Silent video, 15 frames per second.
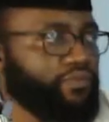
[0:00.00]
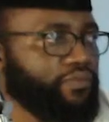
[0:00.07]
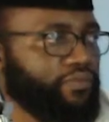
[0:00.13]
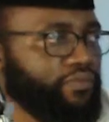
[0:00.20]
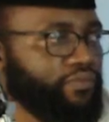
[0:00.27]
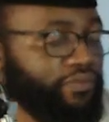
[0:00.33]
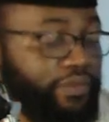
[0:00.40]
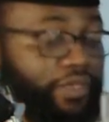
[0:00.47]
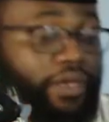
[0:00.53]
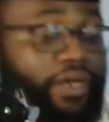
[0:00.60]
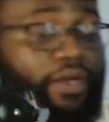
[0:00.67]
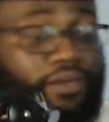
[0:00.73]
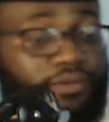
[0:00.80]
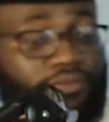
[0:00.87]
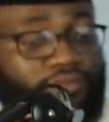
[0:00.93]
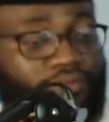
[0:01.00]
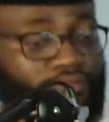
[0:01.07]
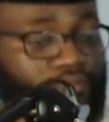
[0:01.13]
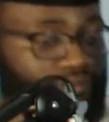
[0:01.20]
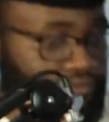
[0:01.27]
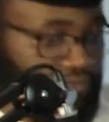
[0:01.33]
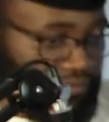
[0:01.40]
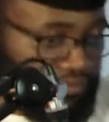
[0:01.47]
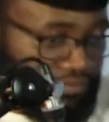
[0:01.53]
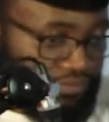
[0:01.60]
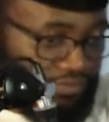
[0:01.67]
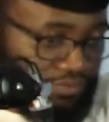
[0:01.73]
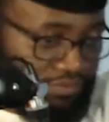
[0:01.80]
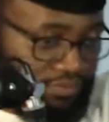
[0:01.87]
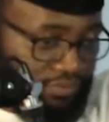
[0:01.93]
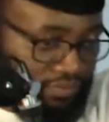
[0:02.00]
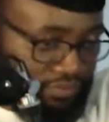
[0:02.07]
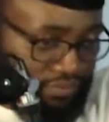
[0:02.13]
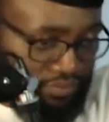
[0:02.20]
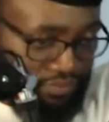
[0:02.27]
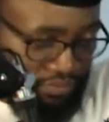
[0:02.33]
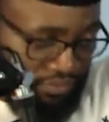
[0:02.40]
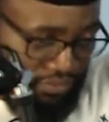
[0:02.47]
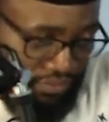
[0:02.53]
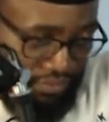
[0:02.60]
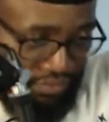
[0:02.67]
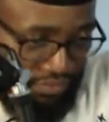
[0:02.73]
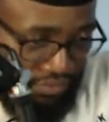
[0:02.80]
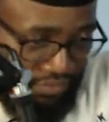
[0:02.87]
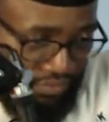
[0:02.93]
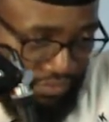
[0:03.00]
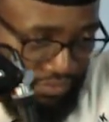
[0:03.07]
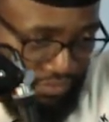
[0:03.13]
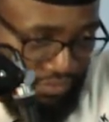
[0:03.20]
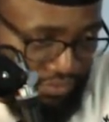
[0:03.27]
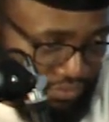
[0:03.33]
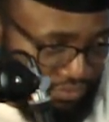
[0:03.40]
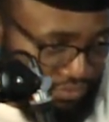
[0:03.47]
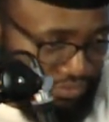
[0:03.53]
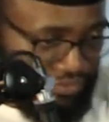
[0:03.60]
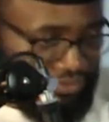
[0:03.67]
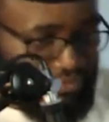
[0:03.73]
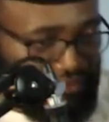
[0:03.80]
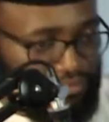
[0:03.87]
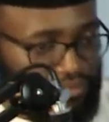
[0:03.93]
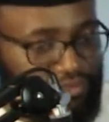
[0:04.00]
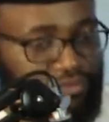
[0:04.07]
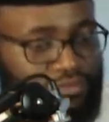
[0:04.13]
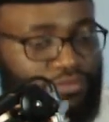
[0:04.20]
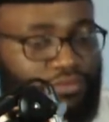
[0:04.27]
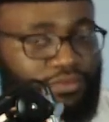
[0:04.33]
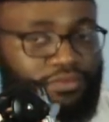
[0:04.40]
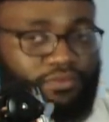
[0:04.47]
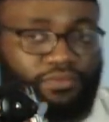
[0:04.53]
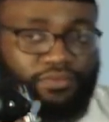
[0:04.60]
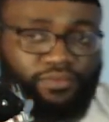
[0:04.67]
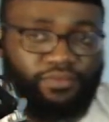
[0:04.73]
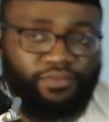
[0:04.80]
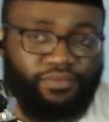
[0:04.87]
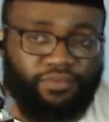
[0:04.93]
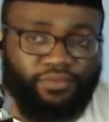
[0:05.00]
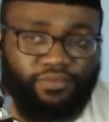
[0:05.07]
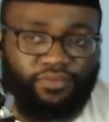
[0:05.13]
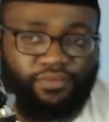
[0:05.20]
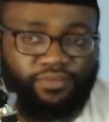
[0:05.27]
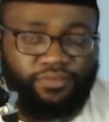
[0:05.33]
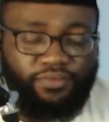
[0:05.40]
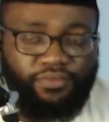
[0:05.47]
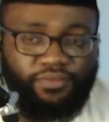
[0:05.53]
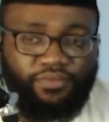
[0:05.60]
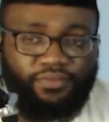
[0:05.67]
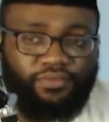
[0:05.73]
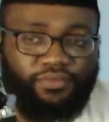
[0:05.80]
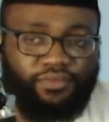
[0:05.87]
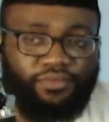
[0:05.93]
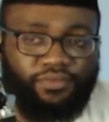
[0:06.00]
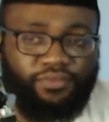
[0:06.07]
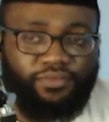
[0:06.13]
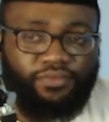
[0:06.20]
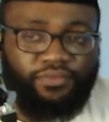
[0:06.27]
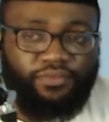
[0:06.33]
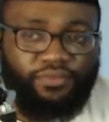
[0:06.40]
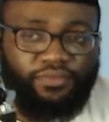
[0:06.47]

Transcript: (not speaking)